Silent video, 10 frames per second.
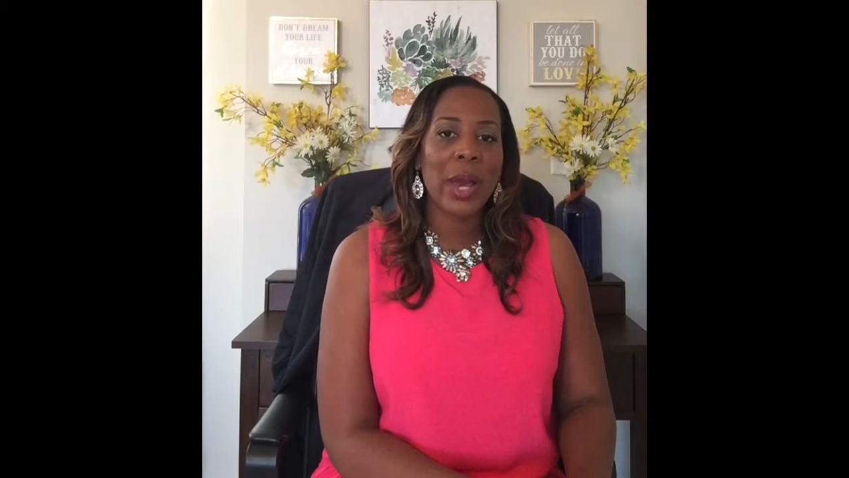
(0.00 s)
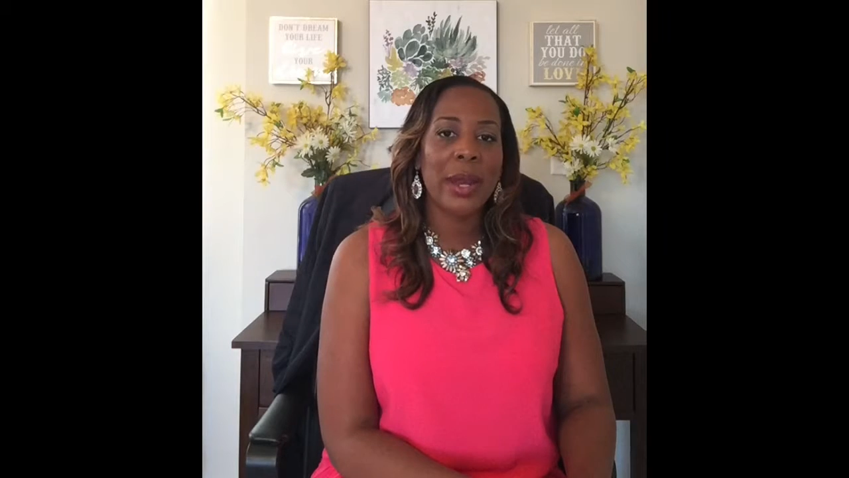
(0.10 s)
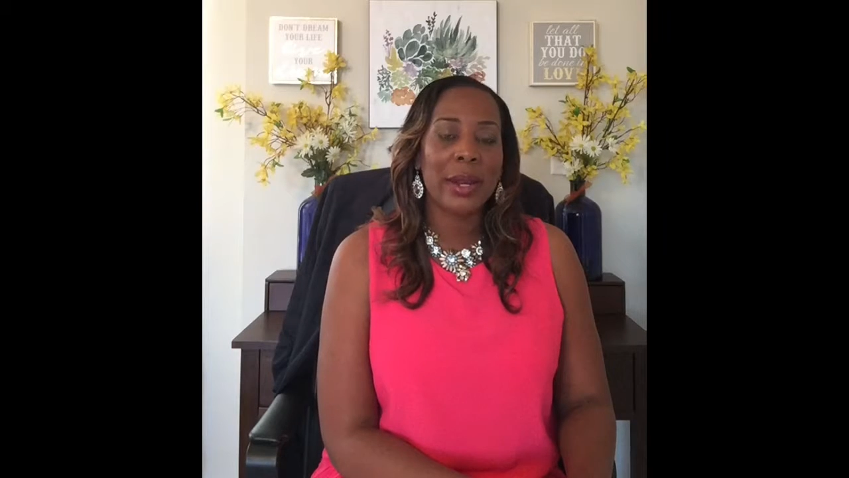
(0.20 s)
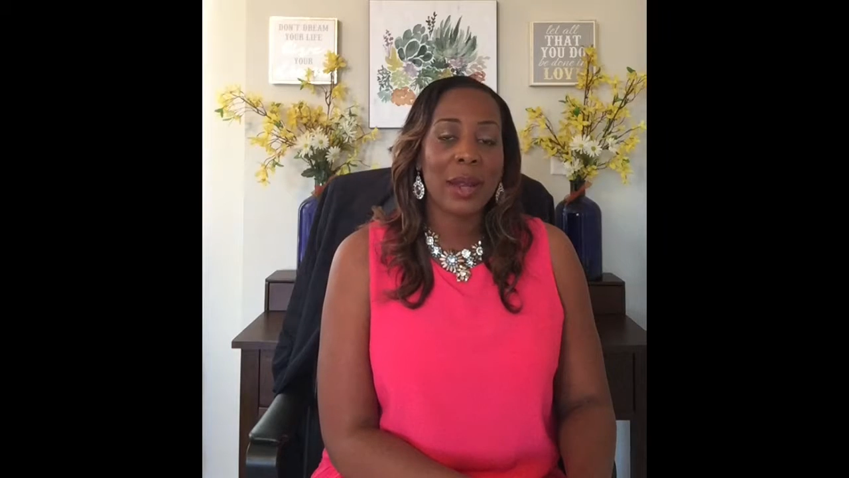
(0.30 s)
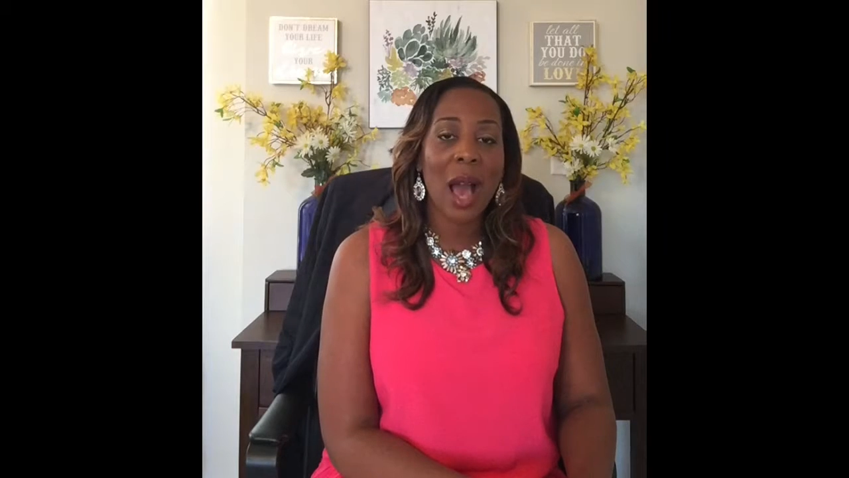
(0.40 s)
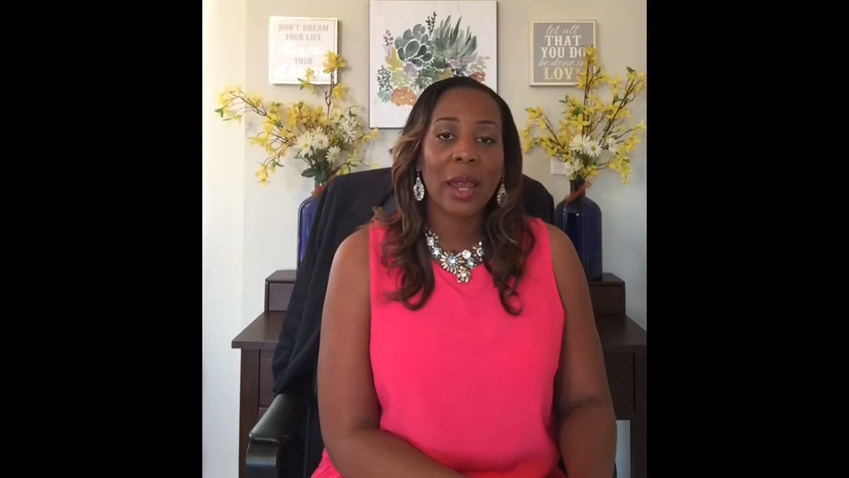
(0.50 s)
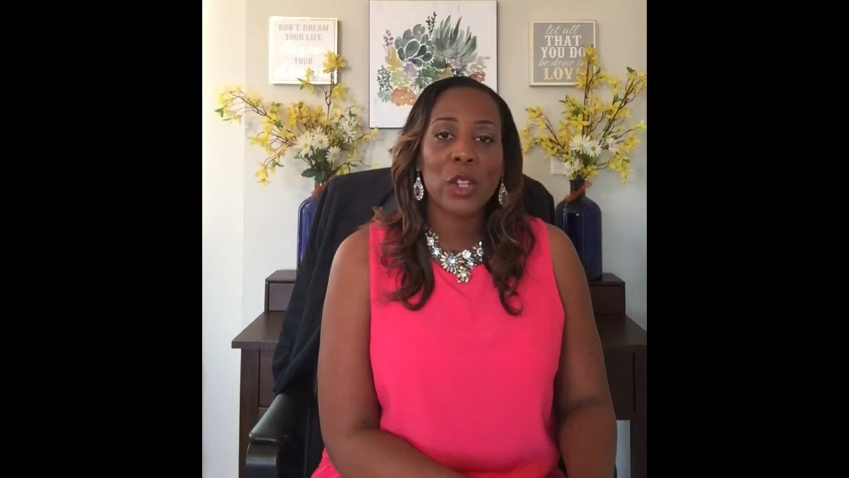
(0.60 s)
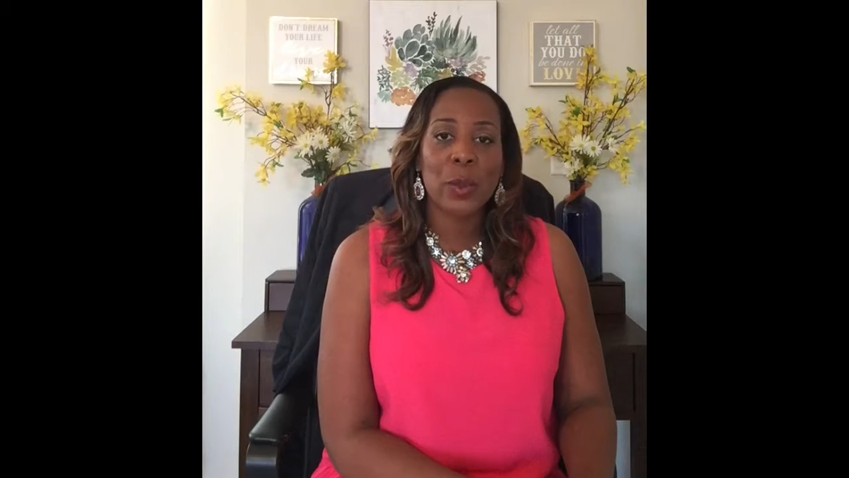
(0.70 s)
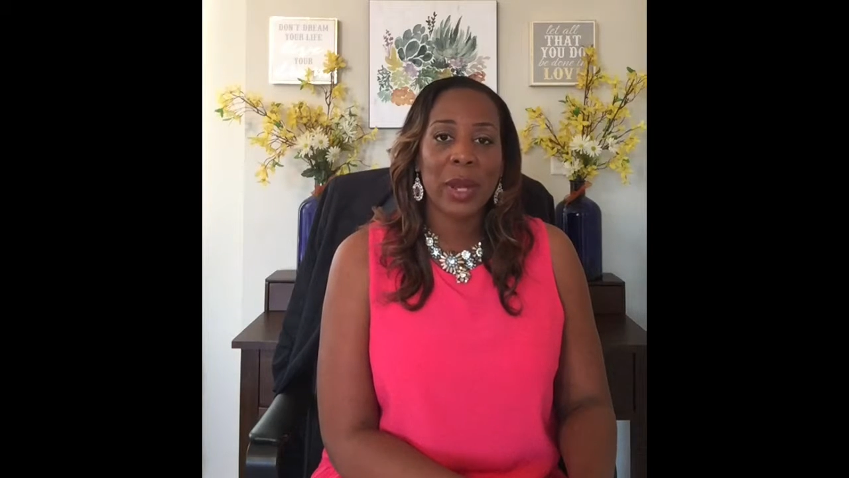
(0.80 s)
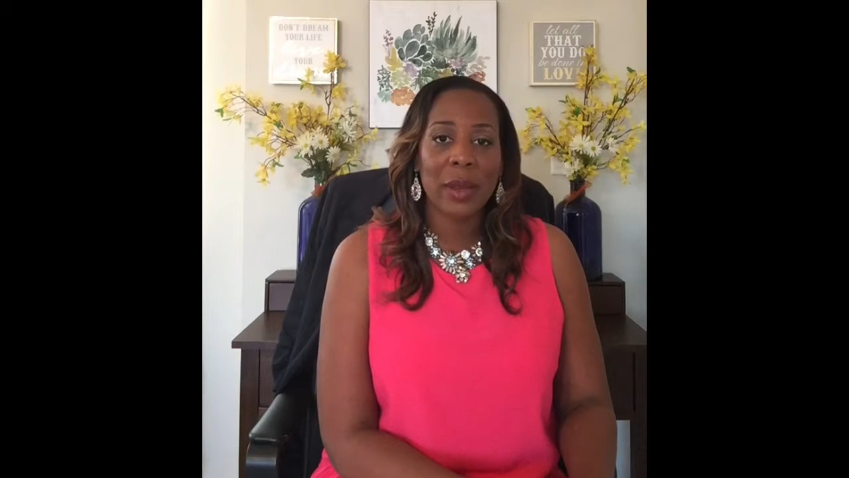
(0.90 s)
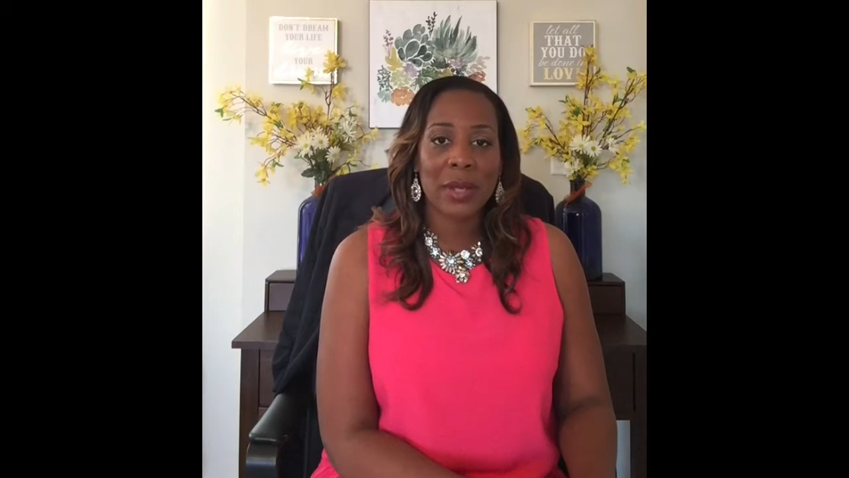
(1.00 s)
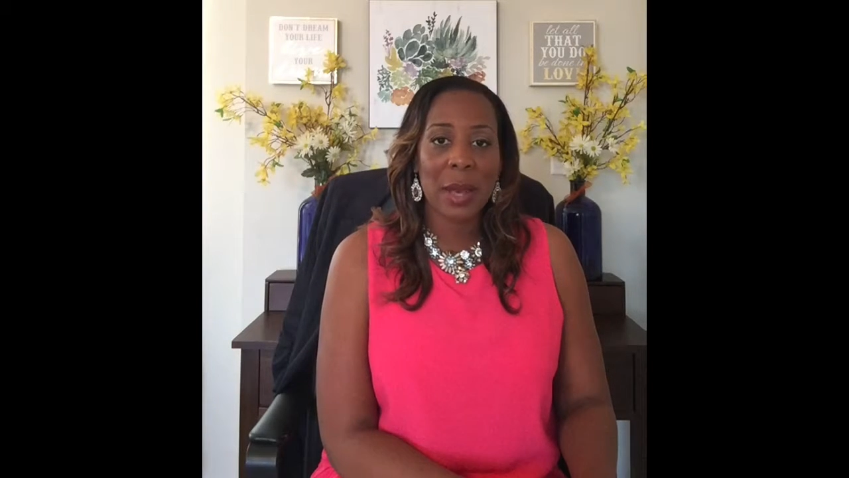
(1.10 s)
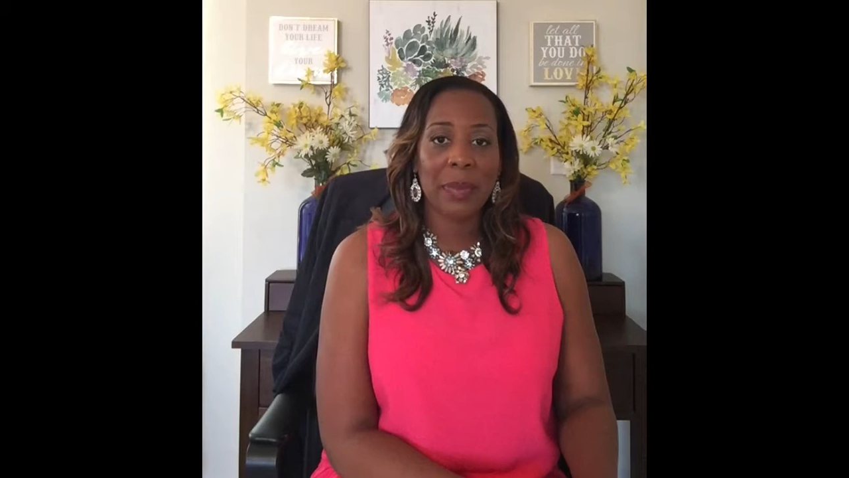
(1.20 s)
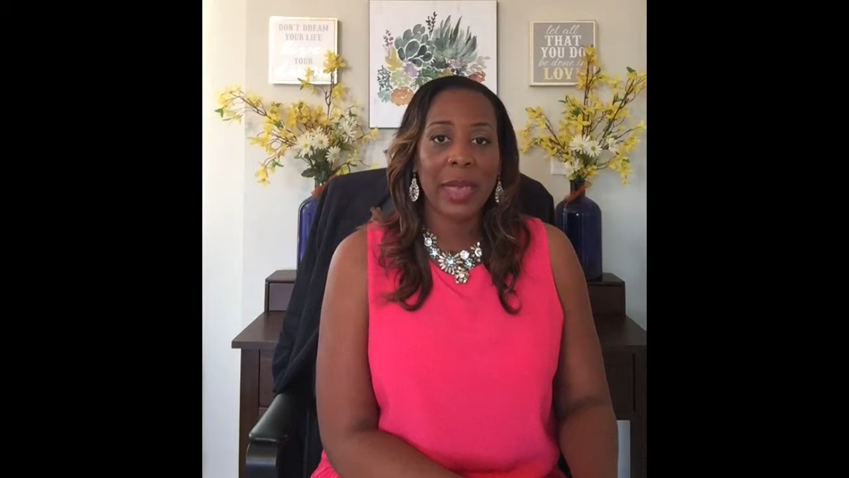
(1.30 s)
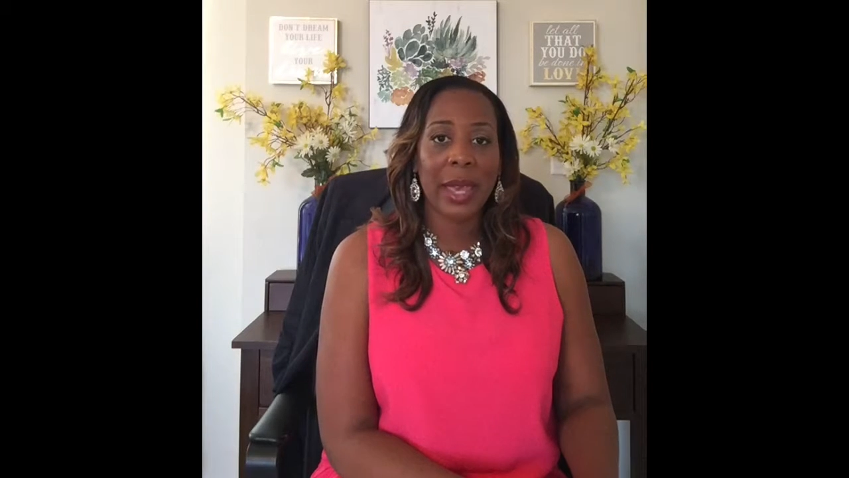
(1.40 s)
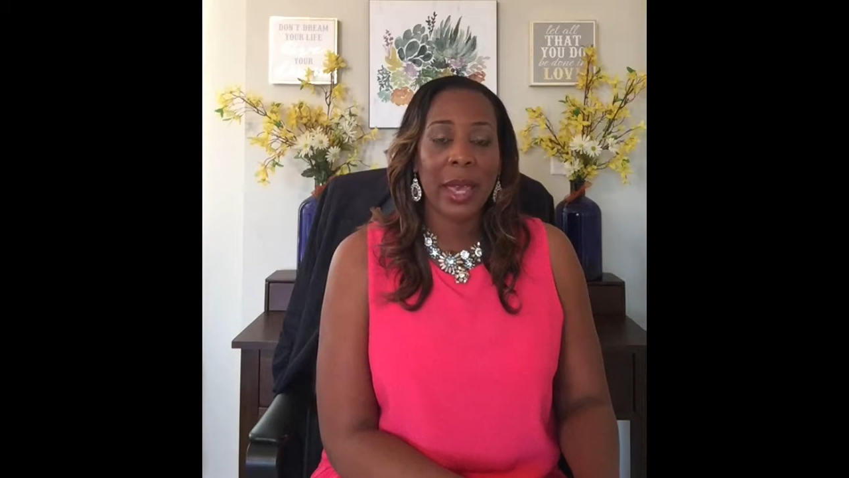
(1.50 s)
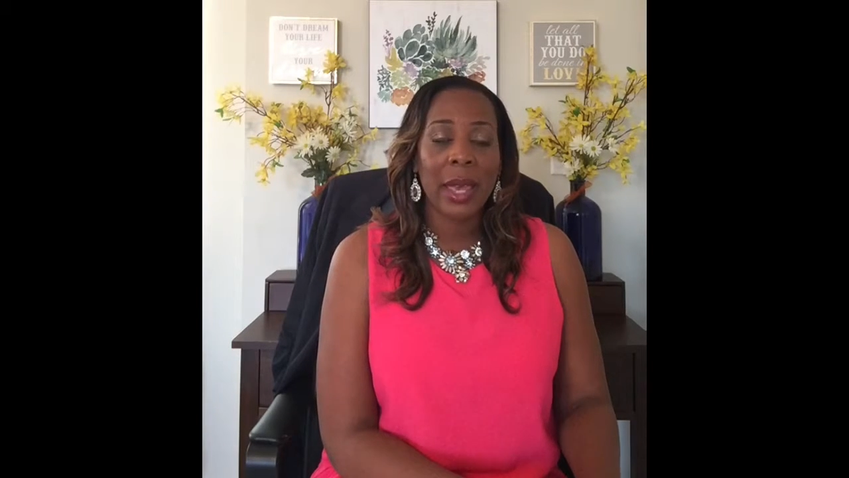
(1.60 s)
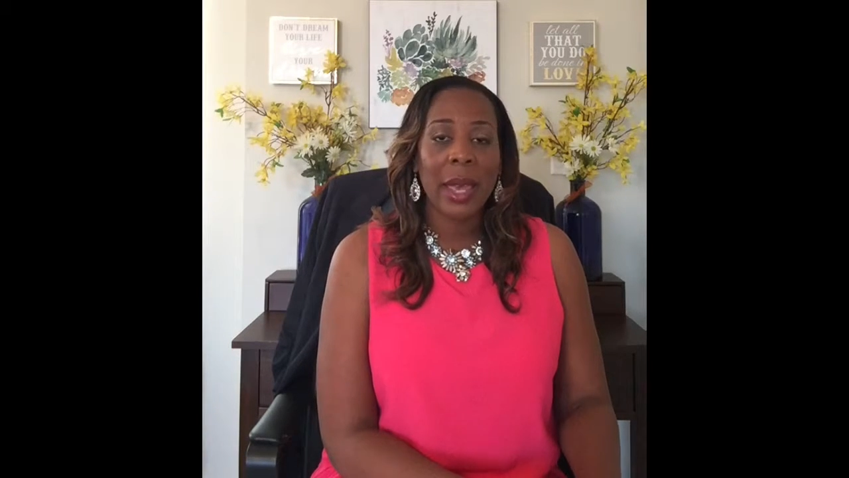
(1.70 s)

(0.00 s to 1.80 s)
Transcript: an acknowledgement of something